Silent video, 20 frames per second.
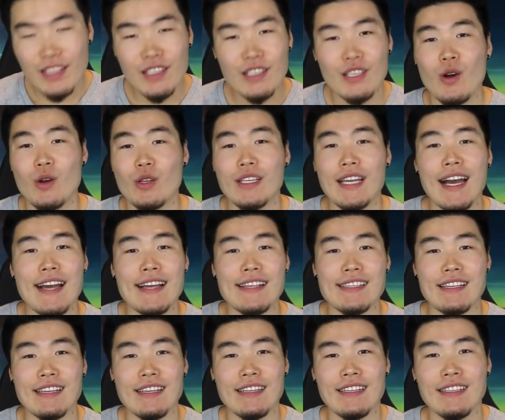Yo,
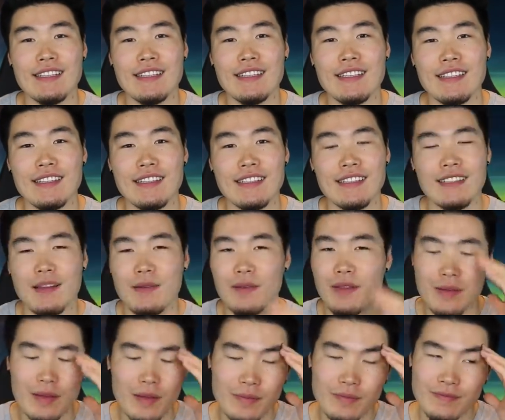guys.
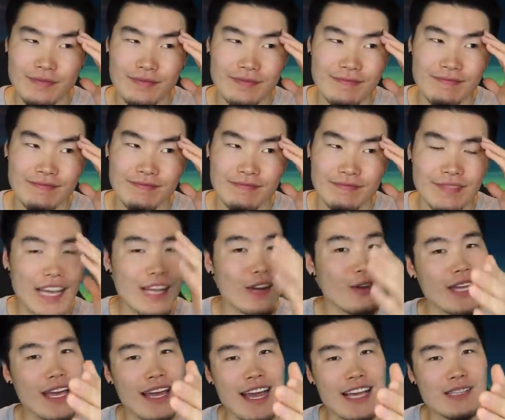I know
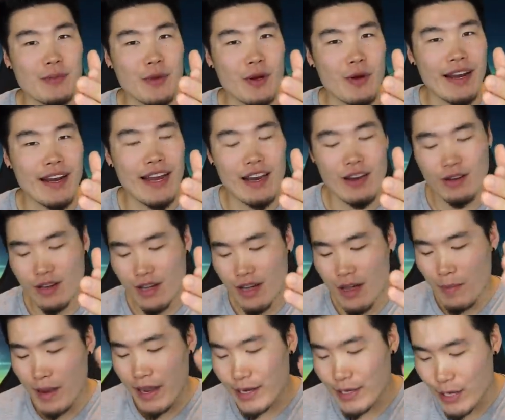you can't answer me right now,
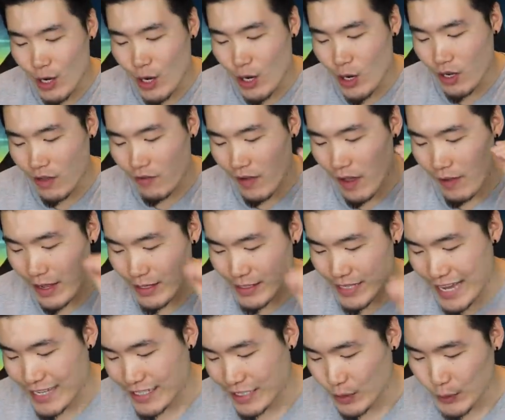but I know if I was
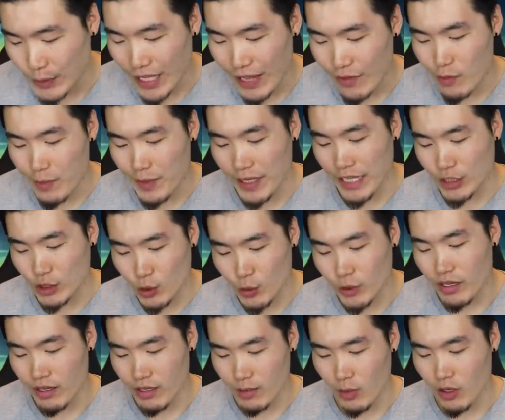asking in real life, you'd be like, do
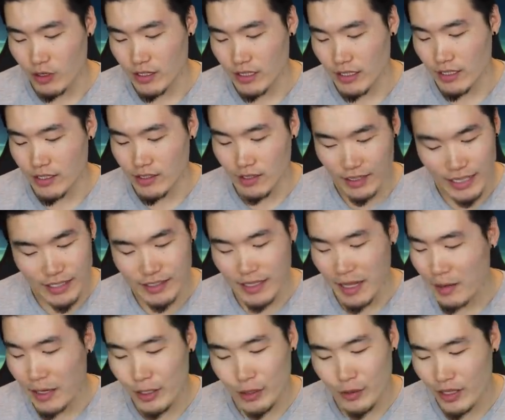another multi. So I'm
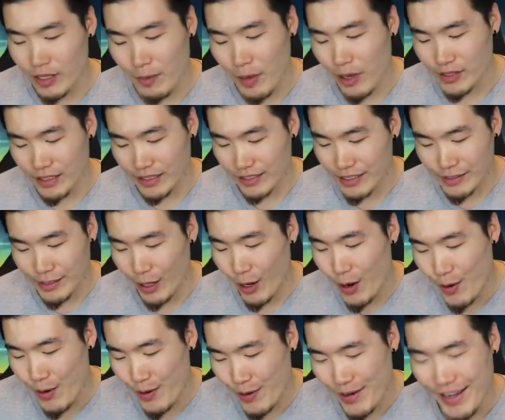gonna do another multi. Let's go.
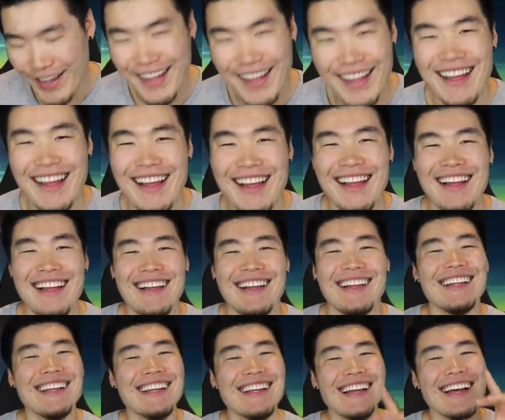
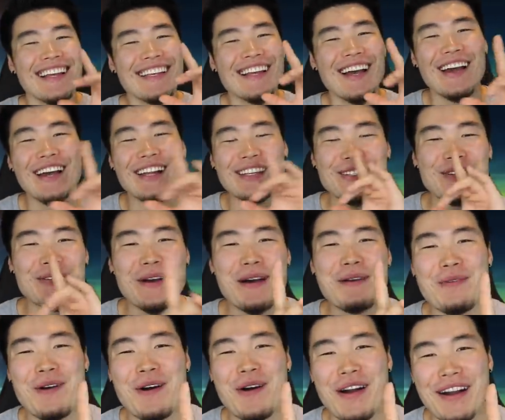Yeah, I'm gonna do
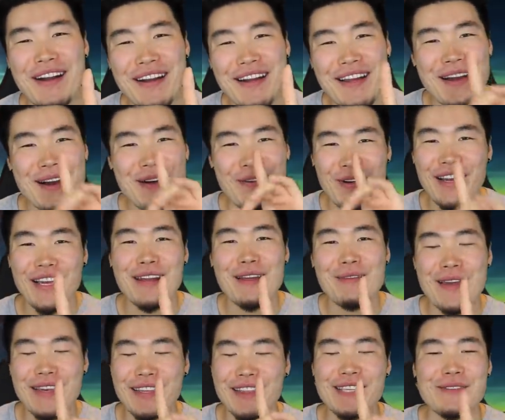one more. We're gonna
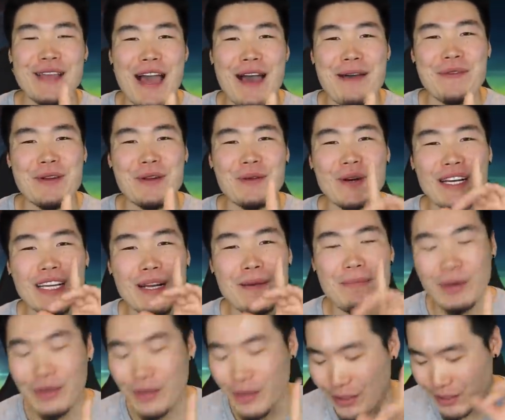make this happen. We're gonna
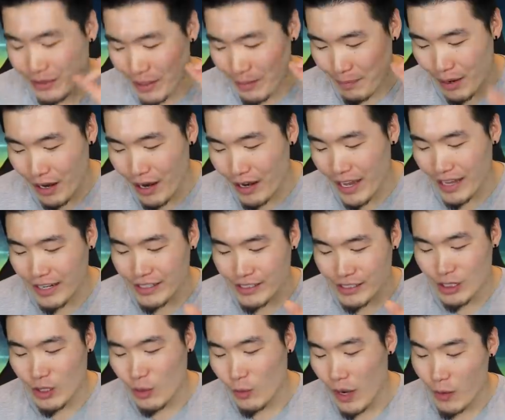pull the Bardock, because
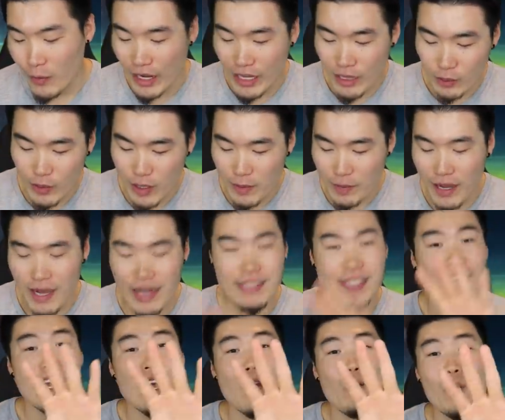you know what? We got 3 pods.
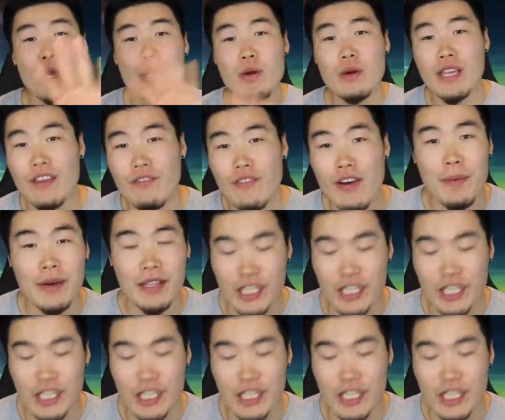We don't give up